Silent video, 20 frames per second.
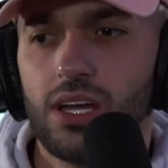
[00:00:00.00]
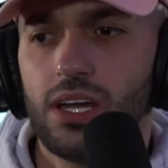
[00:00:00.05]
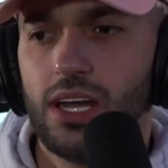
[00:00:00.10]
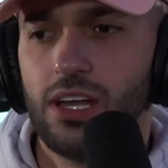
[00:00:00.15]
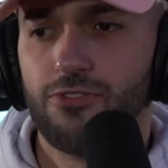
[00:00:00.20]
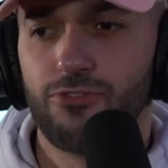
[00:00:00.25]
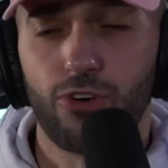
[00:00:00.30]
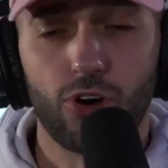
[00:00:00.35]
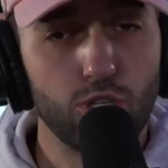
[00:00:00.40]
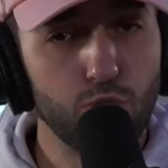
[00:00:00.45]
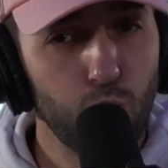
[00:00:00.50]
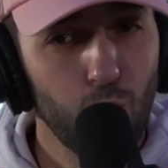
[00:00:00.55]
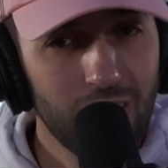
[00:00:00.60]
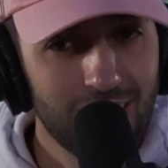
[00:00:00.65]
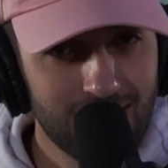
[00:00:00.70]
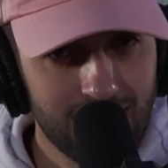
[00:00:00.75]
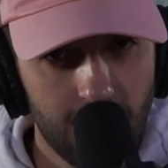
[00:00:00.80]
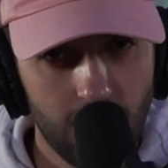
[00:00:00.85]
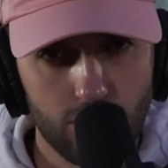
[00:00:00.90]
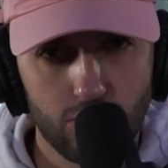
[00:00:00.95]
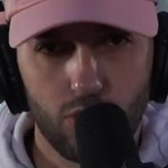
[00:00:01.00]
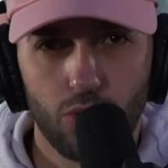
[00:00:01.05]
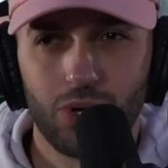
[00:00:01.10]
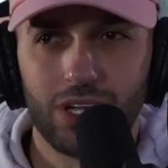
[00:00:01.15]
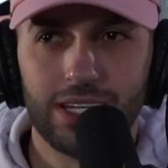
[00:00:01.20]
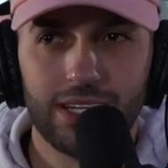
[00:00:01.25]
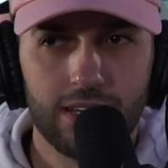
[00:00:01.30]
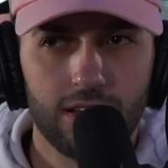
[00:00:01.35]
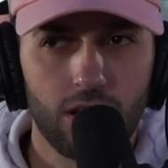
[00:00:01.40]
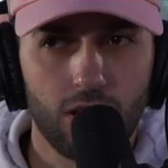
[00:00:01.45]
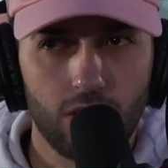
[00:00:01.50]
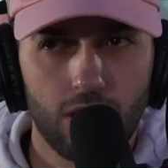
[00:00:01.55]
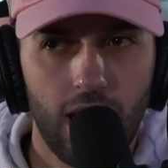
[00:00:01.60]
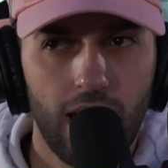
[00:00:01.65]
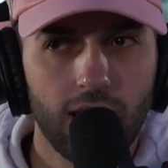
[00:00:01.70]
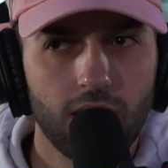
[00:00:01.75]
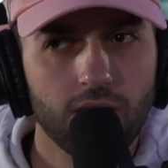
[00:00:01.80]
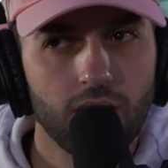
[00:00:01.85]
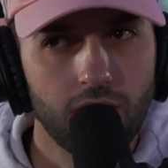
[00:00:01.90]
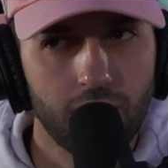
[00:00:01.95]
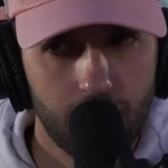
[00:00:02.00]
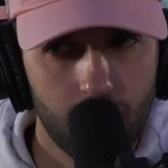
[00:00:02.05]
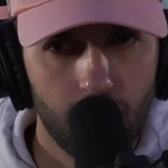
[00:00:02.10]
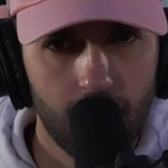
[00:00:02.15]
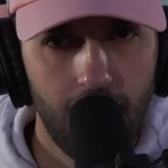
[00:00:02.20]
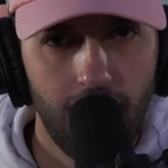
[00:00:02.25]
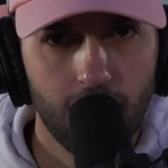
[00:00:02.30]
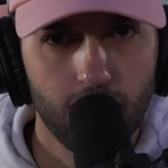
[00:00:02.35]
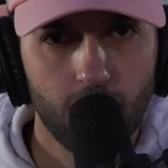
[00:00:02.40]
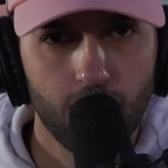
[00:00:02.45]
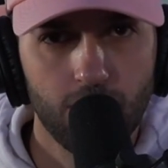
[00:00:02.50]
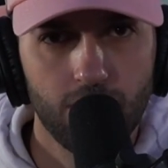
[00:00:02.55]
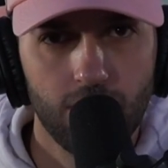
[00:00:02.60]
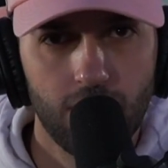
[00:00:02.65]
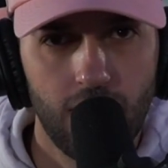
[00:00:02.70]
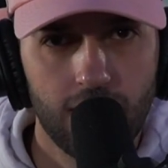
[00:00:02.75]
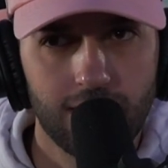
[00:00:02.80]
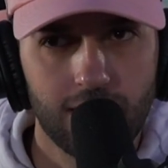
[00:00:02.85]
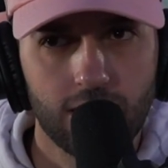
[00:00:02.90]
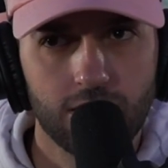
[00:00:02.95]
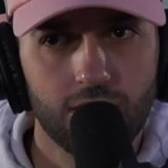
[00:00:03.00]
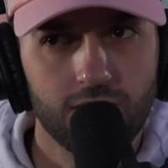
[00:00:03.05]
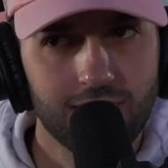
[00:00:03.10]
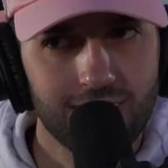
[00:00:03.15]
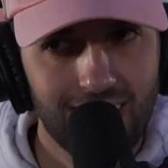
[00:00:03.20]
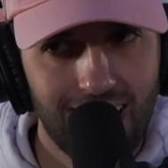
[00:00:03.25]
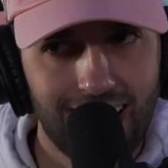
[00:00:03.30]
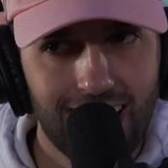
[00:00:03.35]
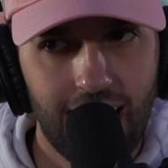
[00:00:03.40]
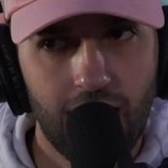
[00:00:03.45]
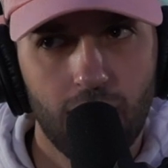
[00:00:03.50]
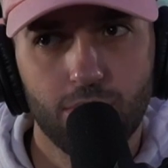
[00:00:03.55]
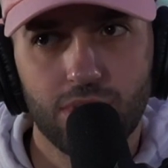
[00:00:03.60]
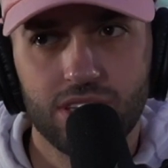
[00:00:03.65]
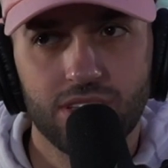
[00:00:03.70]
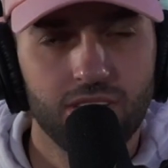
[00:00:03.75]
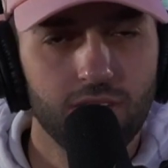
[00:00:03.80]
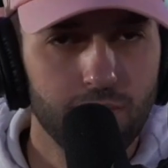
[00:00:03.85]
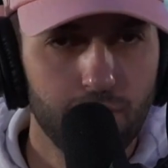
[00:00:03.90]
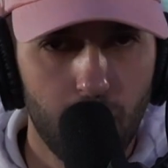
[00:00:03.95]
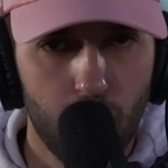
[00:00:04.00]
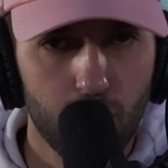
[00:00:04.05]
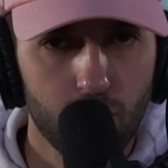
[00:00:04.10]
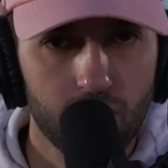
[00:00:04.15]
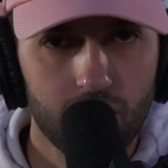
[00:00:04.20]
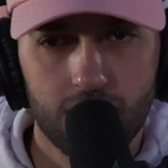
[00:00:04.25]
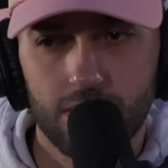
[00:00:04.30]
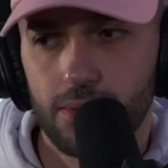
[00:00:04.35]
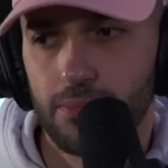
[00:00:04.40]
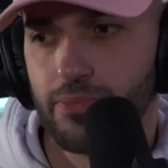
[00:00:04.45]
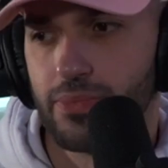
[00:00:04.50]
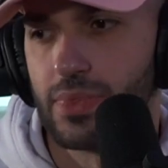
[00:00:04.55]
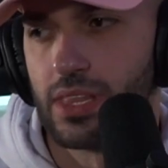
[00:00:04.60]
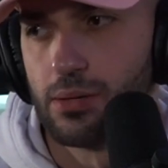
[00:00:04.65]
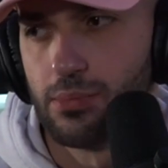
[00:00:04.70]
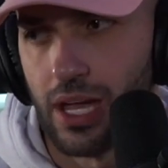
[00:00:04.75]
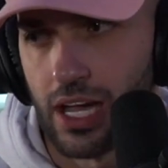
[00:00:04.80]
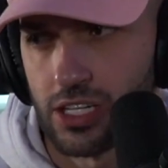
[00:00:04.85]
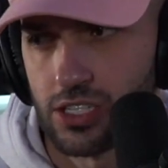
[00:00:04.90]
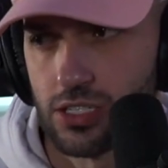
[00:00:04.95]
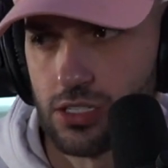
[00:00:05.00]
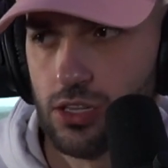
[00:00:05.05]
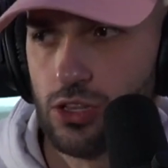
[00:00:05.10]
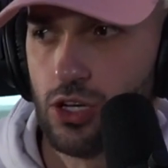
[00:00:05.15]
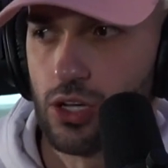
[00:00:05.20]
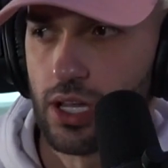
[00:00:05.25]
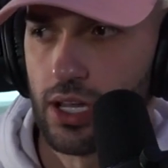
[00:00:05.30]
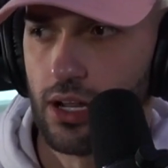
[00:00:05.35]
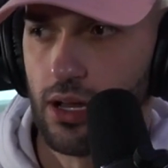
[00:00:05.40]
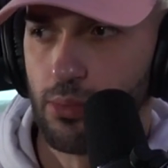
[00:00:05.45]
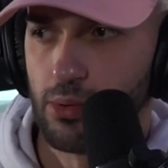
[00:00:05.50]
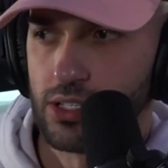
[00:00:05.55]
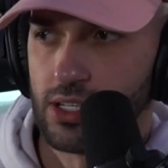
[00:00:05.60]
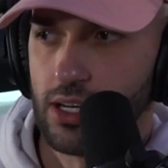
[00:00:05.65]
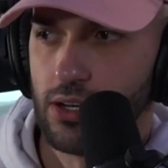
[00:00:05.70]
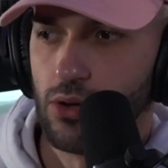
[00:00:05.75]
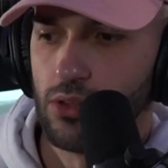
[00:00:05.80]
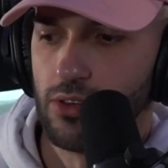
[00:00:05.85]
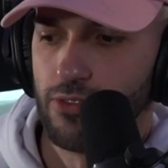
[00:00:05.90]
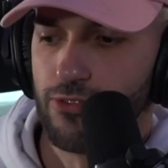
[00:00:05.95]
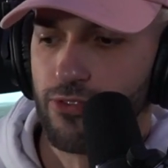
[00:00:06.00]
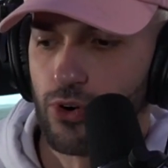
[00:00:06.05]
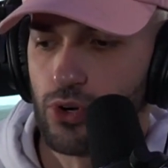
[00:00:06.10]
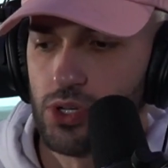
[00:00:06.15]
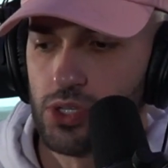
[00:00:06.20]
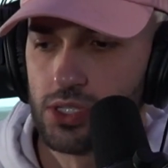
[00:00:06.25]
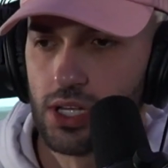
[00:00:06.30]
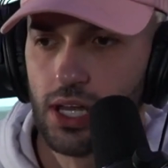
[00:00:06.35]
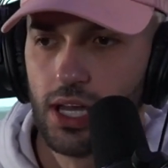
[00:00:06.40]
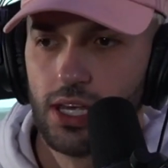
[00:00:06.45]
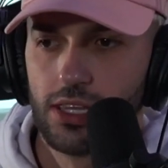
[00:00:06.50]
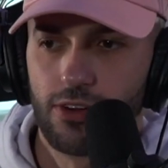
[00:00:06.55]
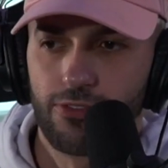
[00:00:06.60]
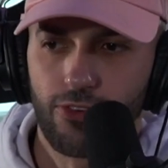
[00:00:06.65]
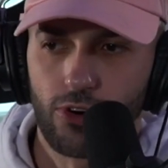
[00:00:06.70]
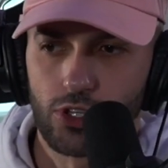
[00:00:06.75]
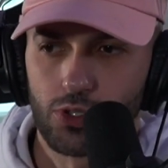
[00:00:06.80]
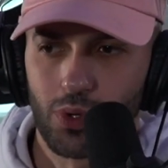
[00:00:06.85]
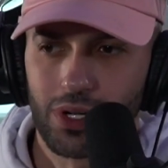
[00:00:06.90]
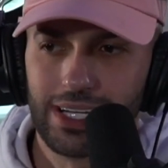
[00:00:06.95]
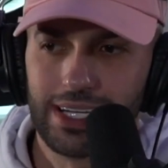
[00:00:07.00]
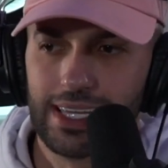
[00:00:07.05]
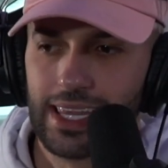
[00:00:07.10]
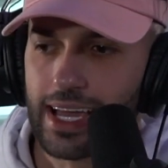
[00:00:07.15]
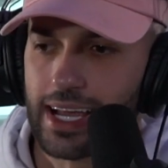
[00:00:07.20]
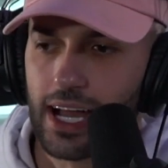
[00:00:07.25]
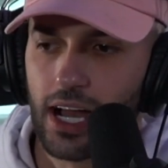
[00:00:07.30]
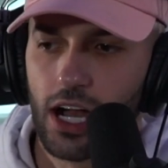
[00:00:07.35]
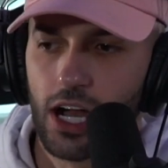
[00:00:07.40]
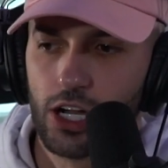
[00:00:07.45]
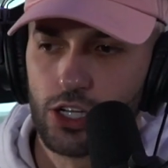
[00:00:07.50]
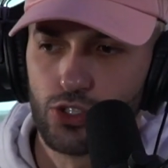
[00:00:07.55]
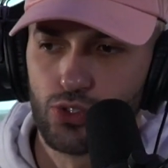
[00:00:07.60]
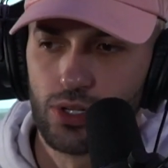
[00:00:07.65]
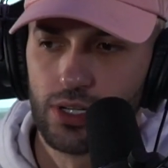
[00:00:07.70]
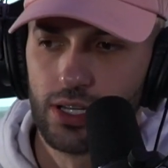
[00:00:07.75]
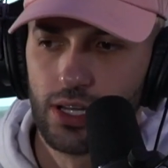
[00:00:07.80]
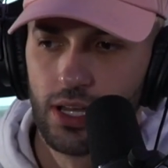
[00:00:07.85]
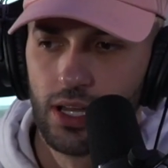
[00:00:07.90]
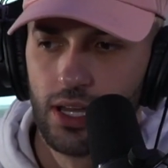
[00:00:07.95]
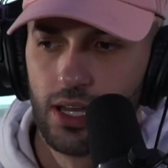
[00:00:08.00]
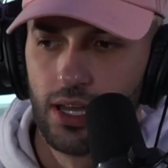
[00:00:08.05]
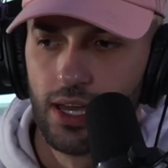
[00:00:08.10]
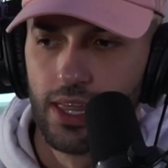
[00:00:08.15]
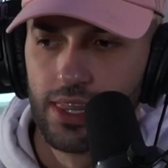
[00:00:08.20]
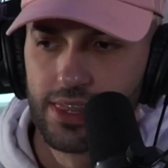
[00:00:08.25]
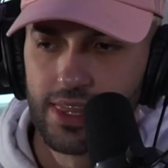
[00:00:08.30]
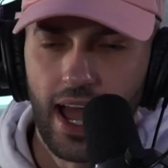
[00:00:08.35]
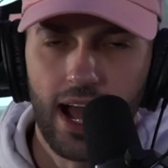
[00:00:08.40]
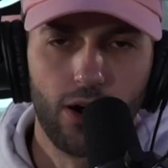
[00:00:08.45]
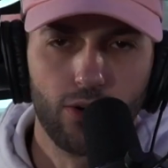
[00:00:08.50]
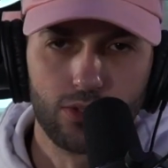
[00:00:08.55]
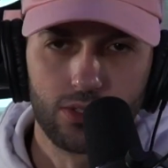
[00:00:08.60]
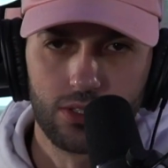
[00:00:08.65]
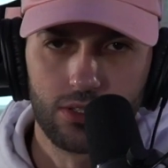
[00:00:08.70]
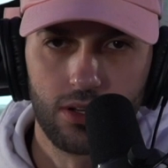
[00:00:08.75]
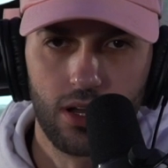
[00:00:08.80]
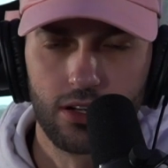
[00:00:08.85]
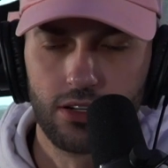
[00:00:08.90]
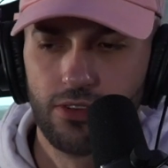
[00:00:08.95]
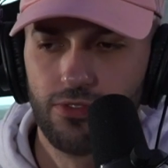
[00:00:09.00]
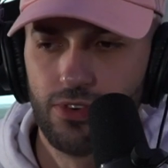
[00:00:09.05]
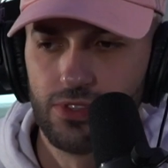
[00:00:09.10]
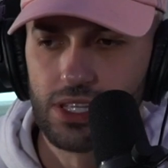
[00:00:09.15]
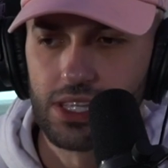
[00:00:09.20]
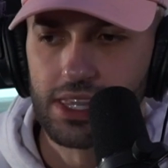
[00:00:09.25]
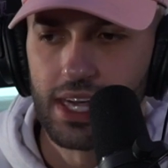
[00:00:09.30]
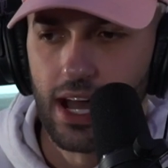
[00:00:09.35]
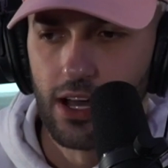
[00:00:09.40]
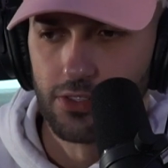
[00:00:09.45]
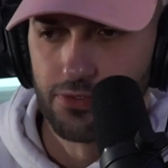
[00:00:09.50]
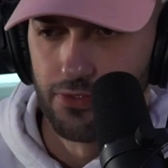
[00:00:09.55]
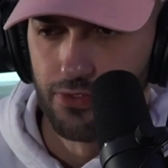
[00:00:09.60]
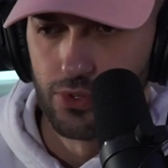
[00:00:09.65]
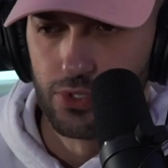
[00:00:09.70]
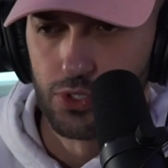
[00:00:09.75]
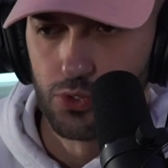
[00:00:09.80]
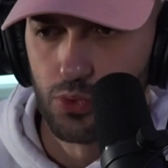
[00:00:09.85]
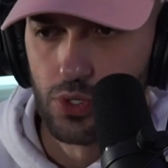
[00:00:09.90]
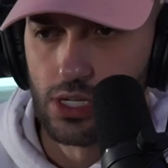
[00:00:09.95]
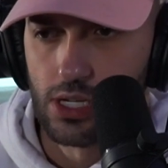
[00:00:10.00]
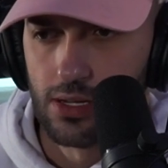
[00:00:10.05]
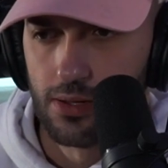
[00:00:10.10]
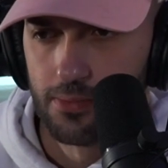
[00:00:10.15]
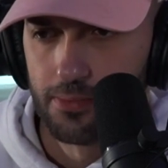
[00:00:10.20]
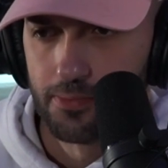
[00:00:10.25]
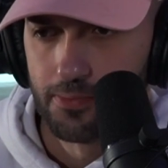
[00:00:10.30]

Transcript: In first week sales, though, he did decline on the third album. I think on the second album, he did the most. Let me actually look it up, because I know the first one he did like 100,000, 150,000 first week.